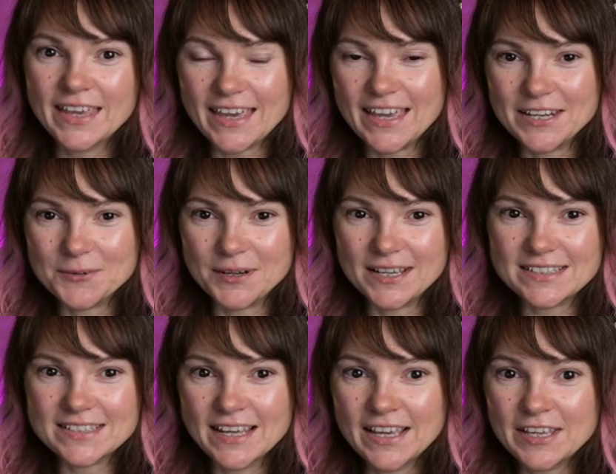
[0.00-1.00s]

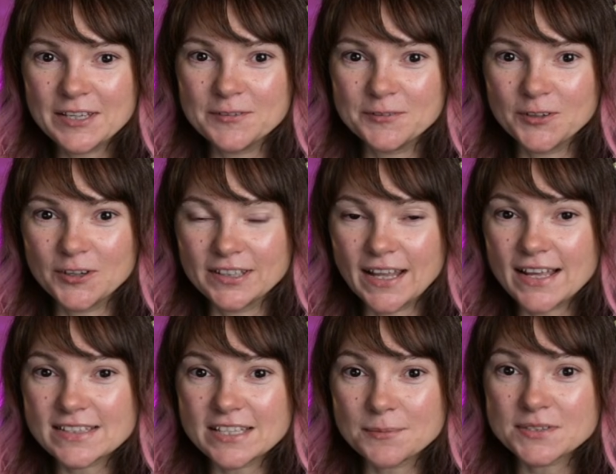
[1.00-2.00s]
Anyways, if you're
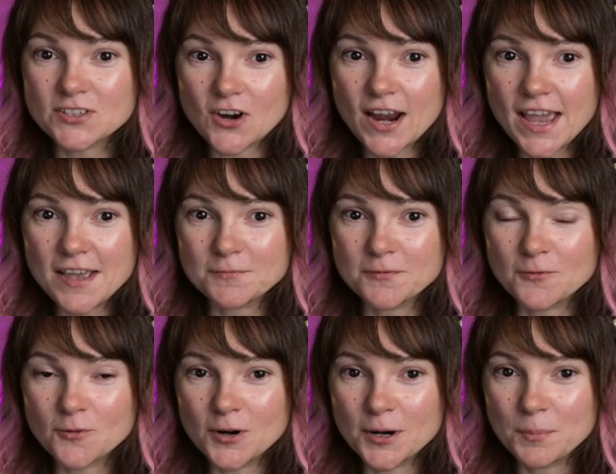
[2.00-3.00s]
not subscribed
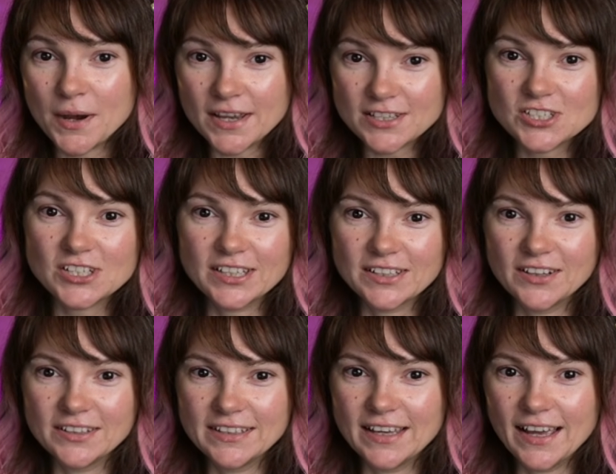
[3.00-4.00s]
for my
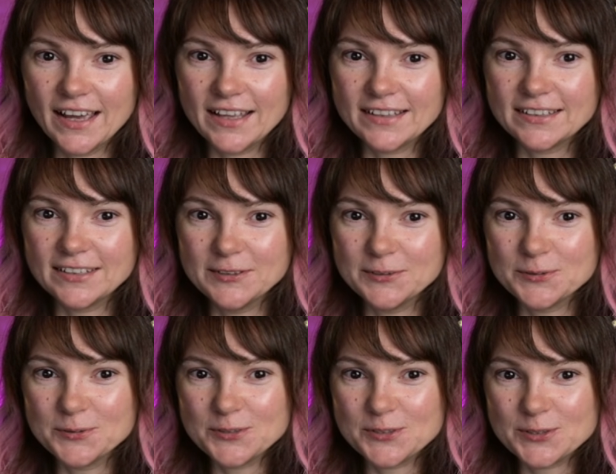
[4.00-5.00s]
channel yet,
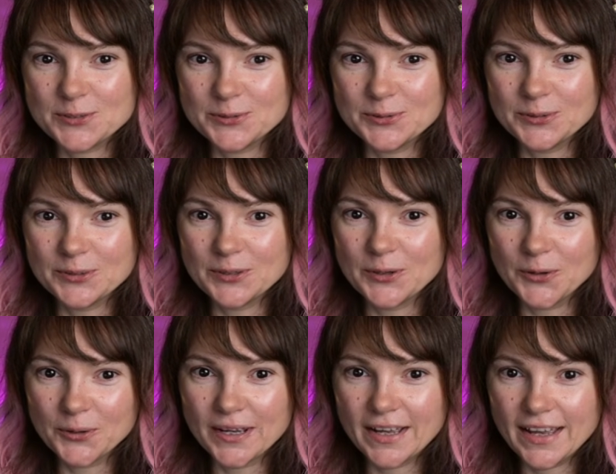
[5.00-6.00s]
you should
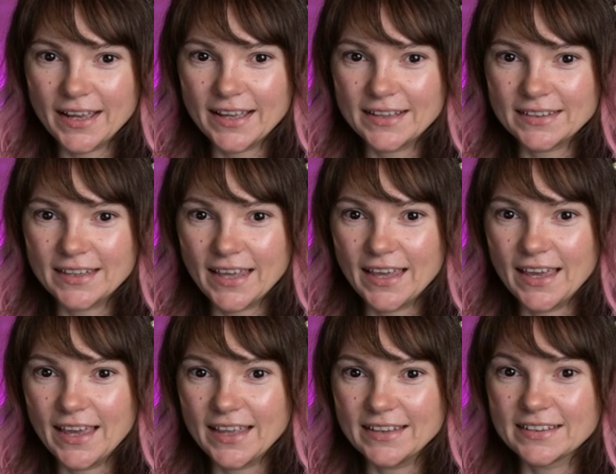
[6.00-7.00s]
go ahead
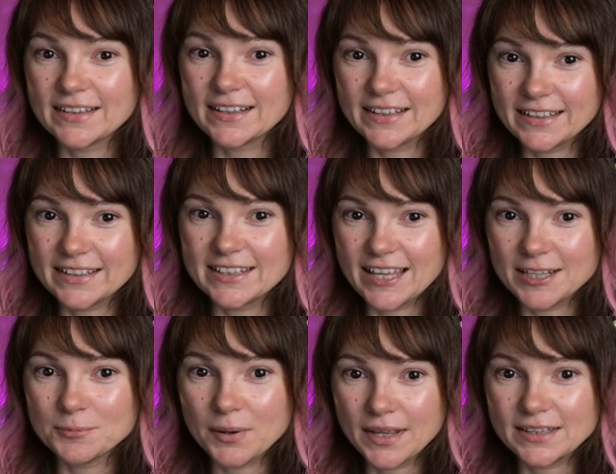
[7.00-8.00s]
and click
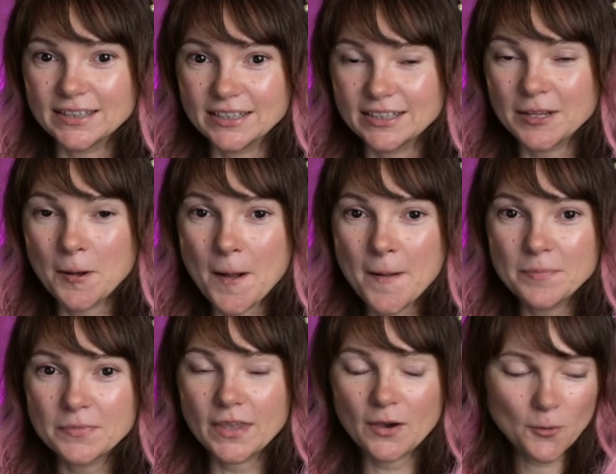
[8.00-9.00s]
that button,
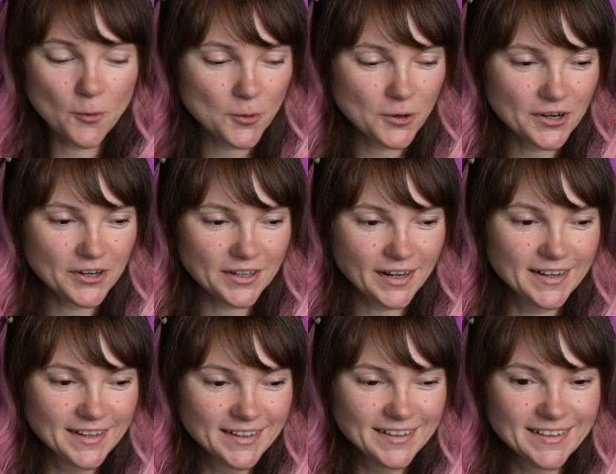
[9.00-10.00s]
or
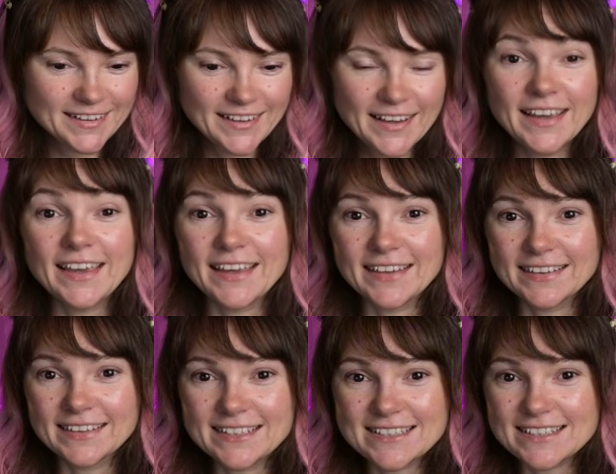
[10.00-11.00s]
at
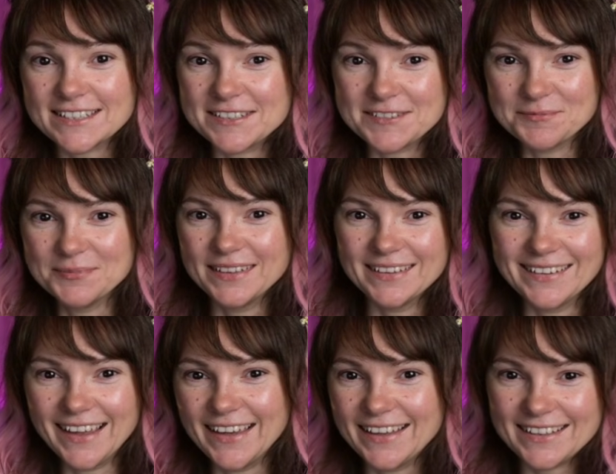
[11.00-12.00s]
least give me a
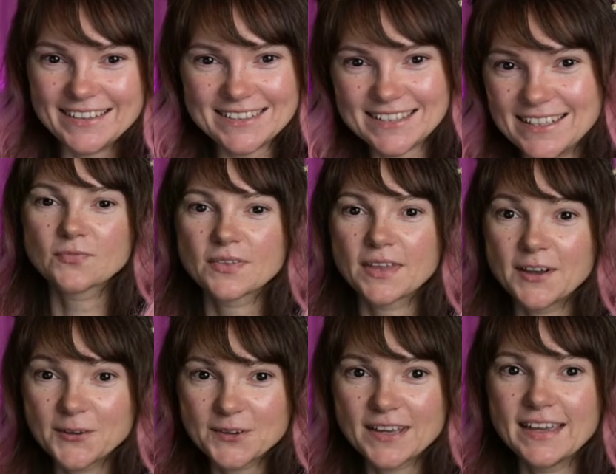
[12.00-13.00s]
like.
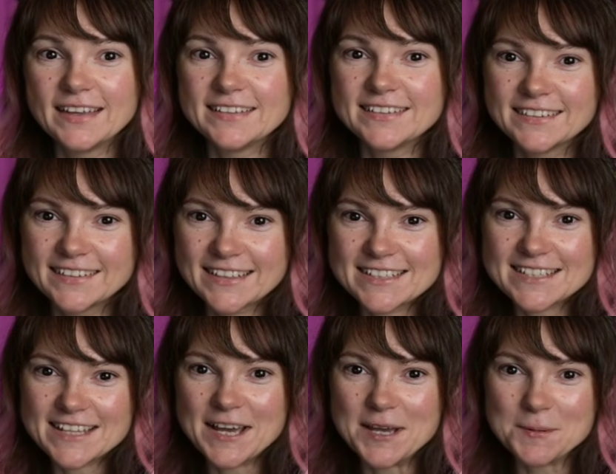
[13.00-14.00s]
Okay, until next
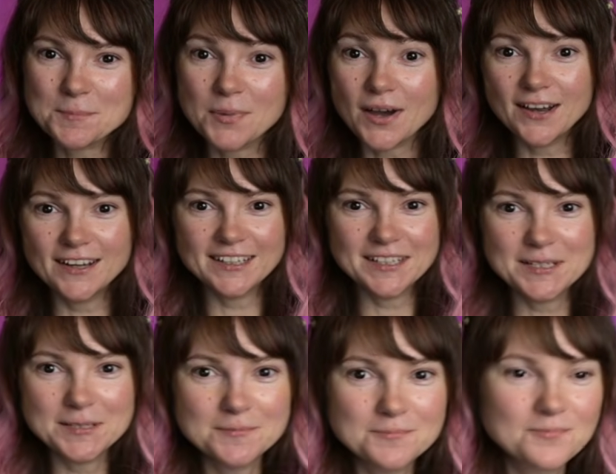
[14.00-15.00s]
time, bye.